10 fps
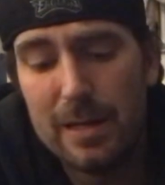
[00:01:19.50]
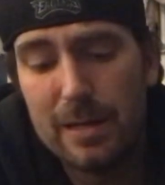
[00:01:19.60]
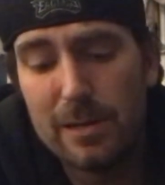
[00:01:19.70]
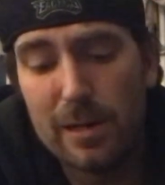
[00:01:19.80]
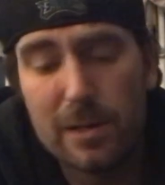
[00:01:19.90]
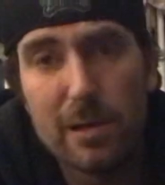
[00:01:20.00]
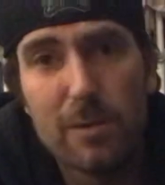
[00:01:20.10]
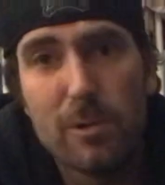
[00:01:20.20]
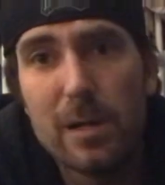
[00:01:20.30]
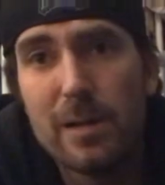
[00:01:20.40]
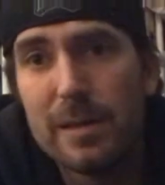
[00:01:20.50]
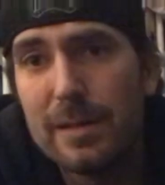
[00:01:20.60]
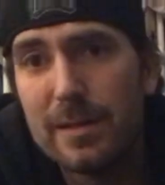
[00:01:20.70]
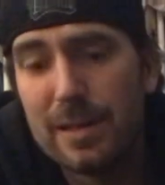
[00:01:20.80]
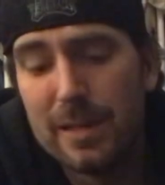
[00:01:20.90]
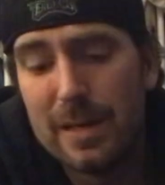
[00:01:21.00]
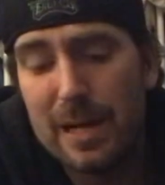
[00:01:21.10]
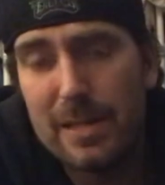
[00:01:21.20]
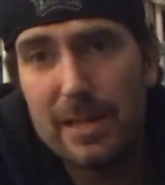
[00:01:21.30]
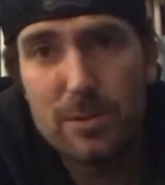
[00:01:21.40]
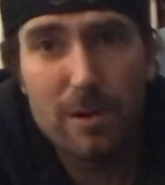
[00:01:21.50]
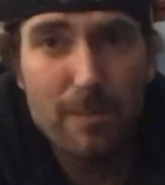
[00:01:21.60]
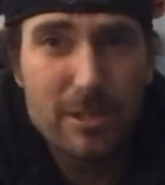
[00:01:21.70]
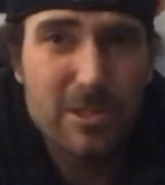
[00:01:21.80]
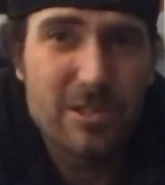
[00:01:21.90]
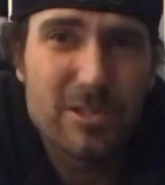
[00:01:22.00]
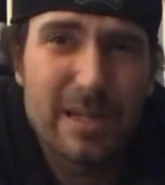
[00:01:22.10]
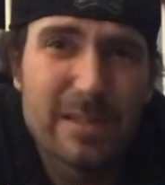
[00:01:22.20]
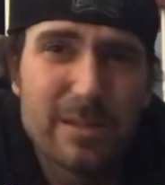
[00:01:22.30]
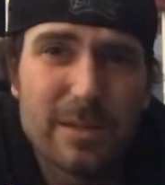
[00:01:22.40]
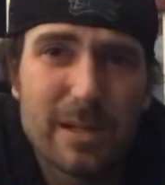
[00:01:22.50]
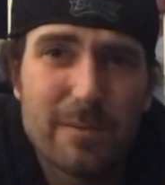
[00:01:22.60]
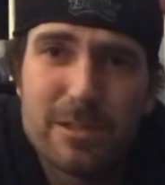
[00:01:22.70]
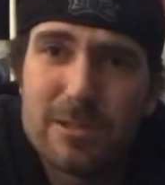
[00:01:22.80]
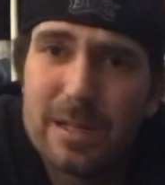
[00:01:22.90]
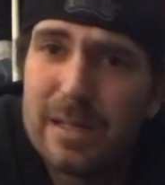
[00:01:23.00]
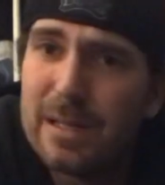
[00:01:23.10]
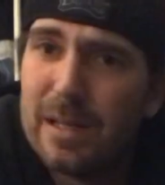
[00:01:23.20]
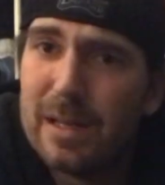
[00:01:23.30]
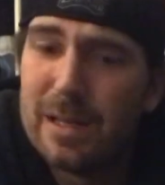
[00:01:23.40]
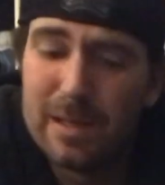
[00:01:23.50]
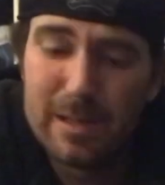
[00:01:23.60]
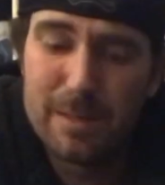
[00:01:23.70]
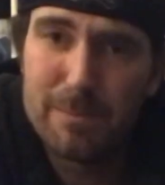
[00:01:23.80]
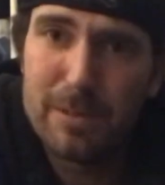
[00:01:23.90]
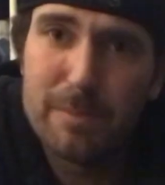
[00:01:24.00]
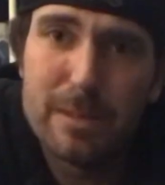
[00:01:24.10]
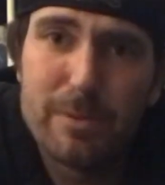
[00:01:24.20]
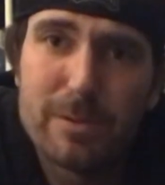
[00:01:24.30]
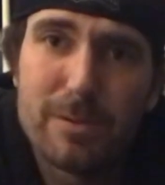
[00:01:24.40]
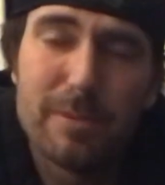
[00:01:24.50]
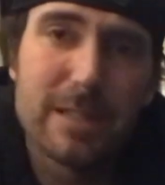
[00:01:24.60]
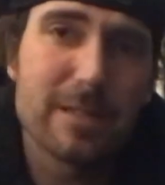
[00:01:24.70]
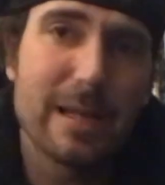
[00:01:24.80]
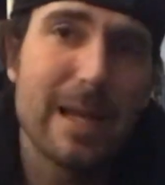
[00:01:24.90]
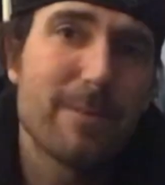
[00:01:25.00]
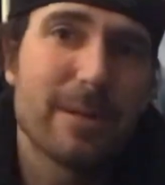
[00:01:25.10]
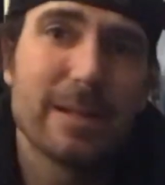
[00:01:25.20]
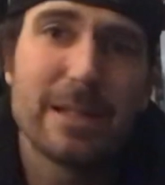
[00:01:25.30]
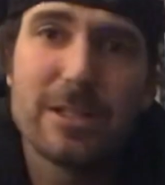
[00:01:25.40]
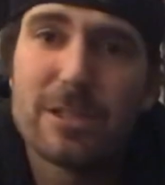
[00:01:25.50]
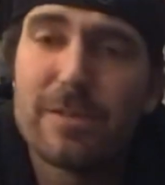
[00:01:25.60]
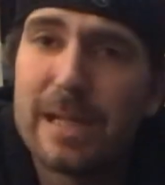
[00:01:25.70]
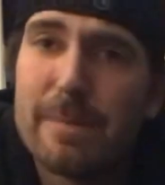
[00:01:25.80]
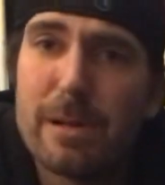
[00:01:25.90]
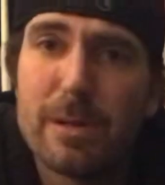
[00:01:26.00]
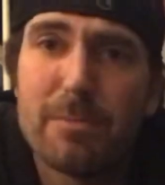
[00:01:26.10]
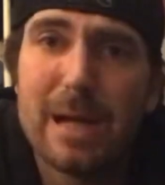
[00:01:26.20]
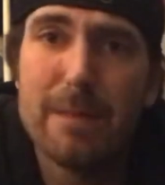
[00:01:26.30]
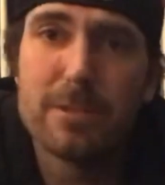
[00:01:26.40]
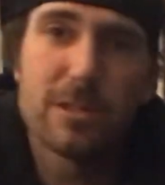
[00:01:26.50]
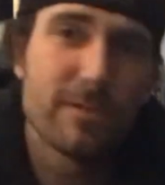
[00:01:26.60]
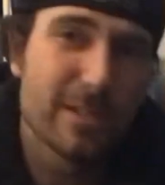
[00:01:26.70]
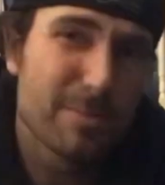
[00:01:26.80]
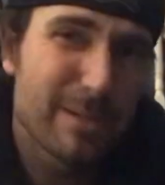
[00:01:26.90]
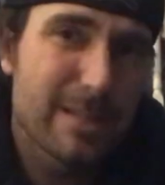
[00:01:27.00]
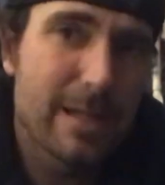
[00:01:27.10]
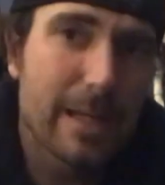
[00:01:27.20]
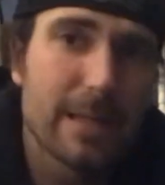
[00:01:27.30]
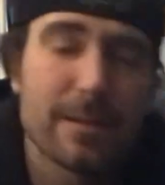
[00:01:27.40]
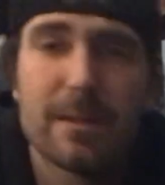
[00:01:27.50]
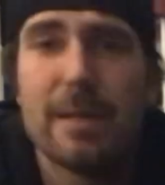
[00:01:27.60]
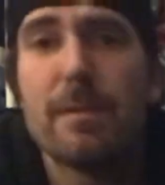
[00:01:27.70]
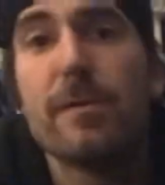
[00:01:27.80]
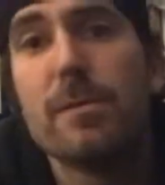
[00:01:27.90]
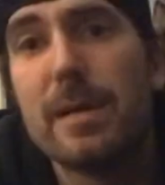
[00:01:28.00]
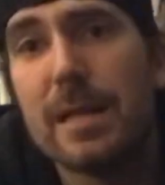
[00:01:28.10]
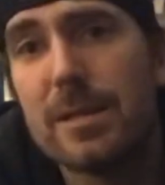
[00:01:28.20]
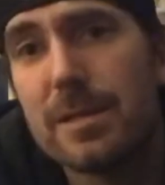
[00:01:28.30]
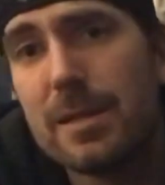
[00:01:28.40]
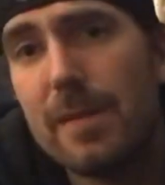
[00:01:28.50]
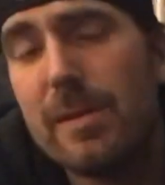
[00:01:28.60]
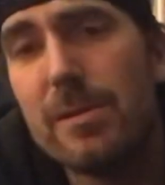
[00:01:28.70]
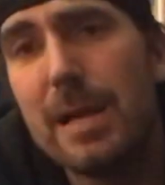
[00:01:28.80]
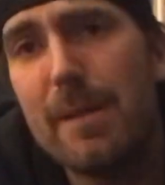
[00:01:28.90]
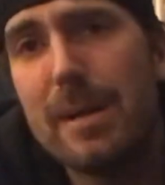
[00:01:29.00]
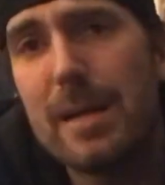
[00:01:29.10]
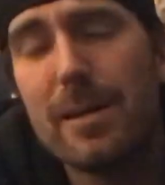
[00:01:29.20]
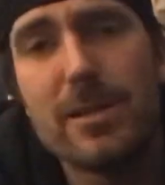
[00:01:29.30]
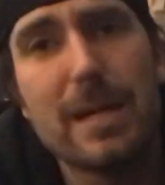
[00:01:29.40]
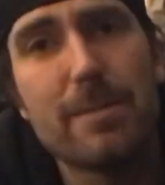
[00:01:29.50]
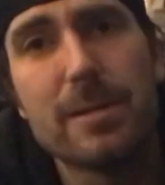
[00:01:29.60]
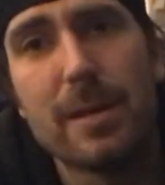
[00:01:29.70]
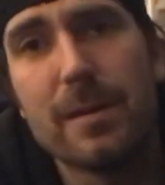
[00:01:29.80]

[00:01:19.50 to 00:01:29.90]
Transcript: dark and hurting world, and I think that's what all magicians try to do. You know, we just try to bring people to a place in their head when they can just forget about all their problems just for a split second, even a few minutes. If you do that, man, our job's done.